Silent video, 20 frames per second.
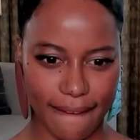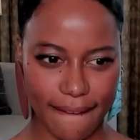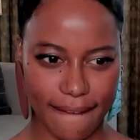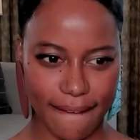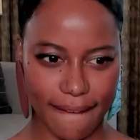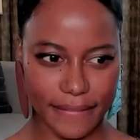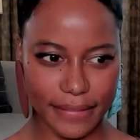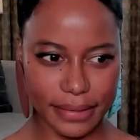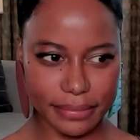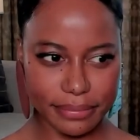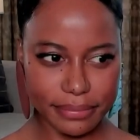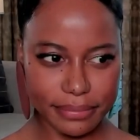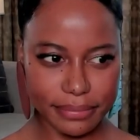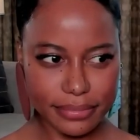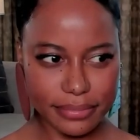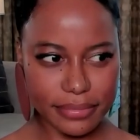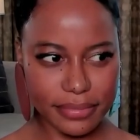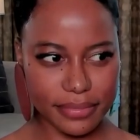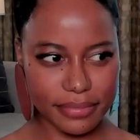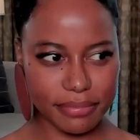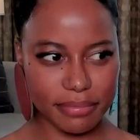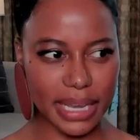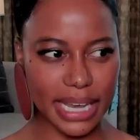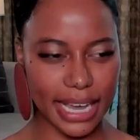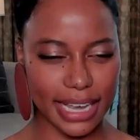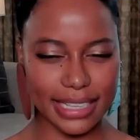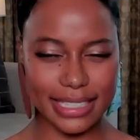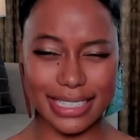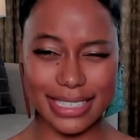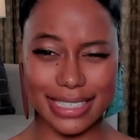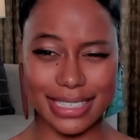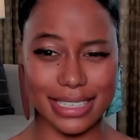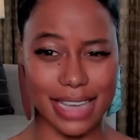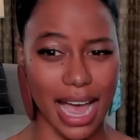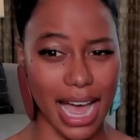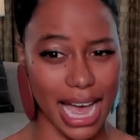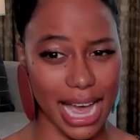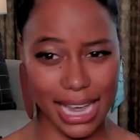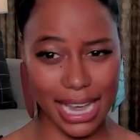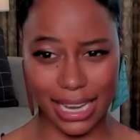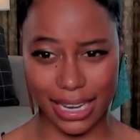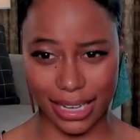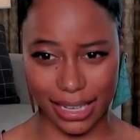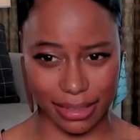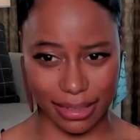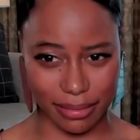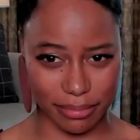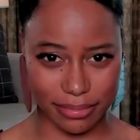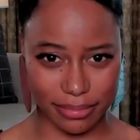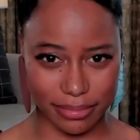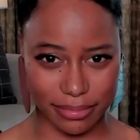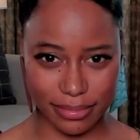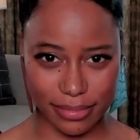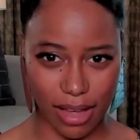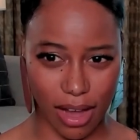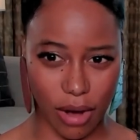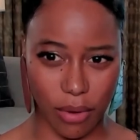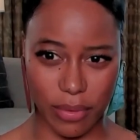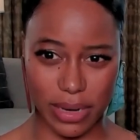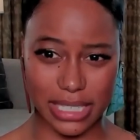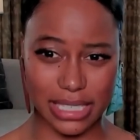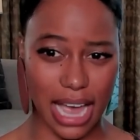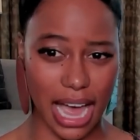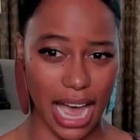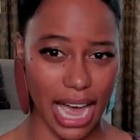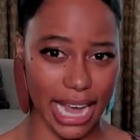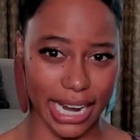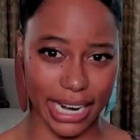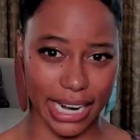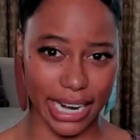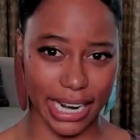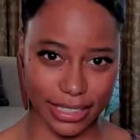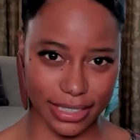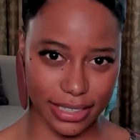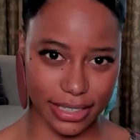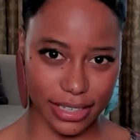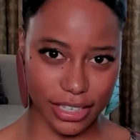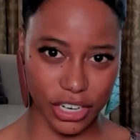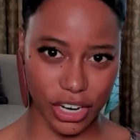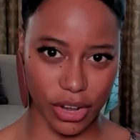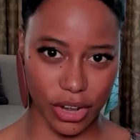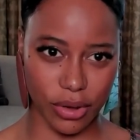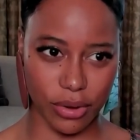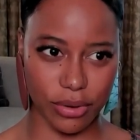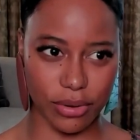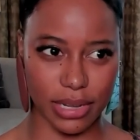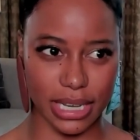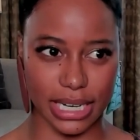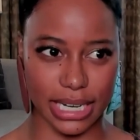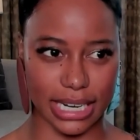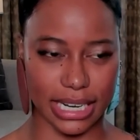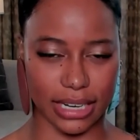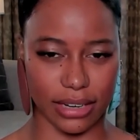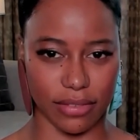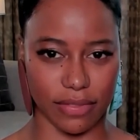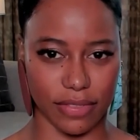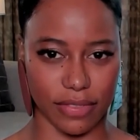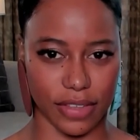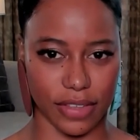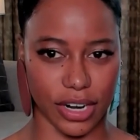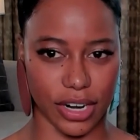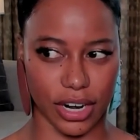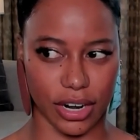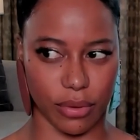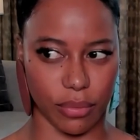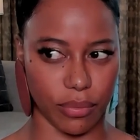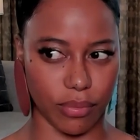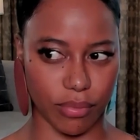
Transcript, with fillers: and Because it's time. Aren't we tired? You know, we need there